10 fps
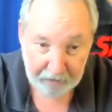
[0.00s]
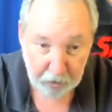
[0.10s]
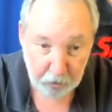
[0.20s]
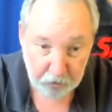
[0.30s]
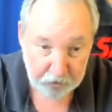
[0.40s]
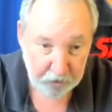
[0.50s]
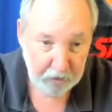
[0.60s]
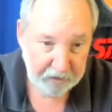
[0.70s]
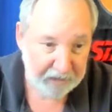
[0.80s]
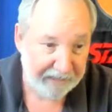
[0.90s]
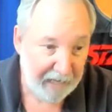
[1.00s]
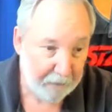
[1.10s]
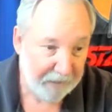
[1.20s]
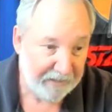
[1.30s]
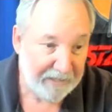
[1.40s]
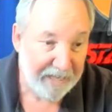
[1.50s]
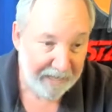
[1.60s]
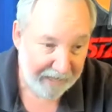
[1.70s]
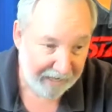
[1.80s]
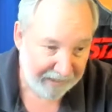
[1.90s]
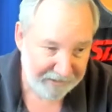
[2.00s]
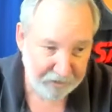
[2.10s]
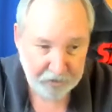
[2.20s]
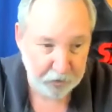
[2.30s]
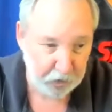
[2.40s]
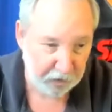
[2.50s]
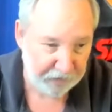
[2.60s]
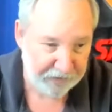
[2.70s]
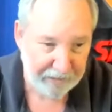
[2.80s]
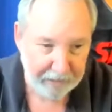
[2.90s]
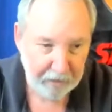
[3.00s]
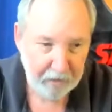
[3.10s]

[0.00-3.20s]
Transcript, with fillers: use dynamic DNS, use a service like